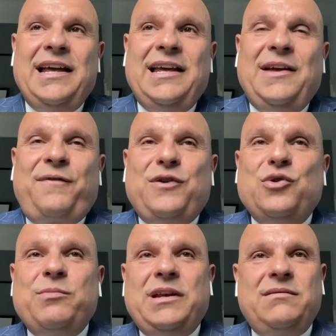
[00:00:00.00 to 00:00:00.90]
if
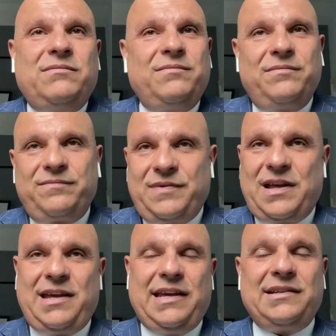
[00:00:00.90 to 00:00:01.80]
human
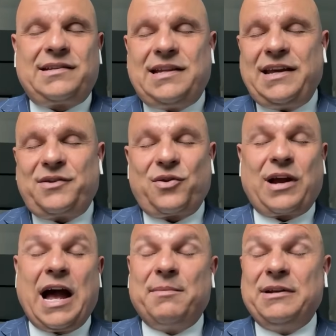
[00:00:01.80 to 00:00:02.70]
instinct or
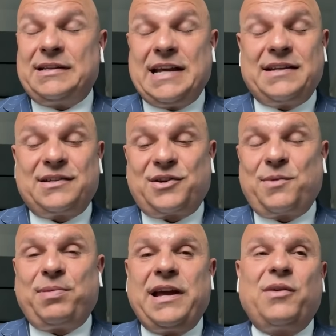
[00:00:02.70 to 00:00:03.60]
common sense is
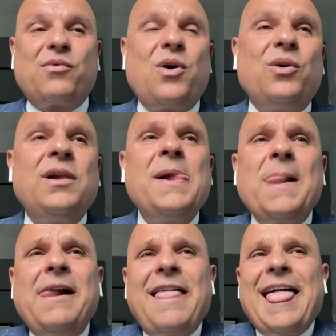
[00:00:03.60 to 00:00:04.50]
going to play a role,
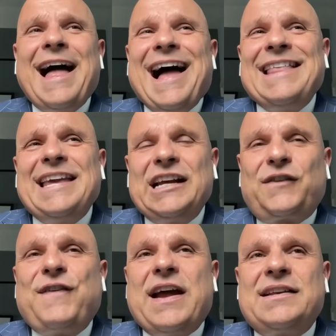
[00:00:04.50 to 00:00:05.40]
I think
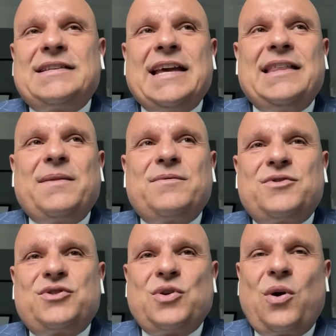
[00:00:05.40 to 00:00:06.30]
it's fair to say that
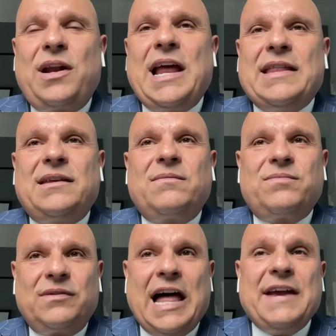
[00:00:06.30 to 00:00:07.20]
Sean had the
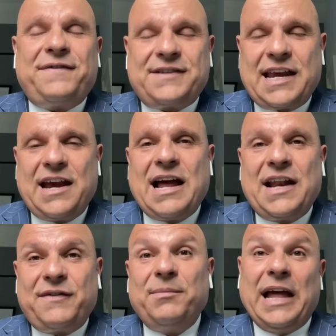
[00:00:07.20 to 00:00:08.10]
life scared
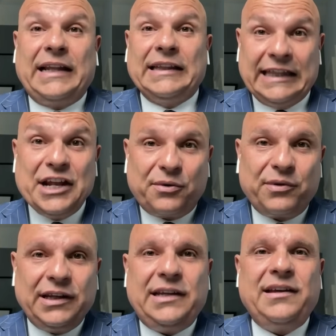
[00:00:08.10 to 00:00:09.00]
out of him, like
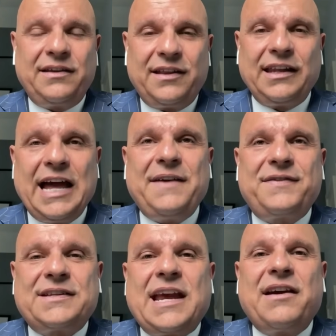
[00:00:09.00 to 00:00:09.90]
literally the life
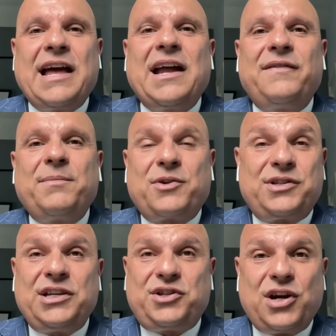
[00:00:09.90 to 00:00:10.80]
scared out of him. Because
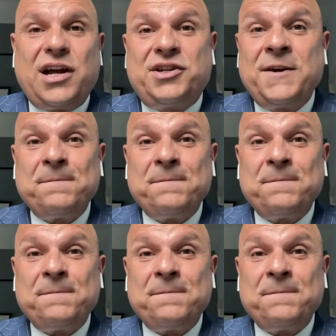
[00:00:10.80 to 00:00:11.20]
this judge,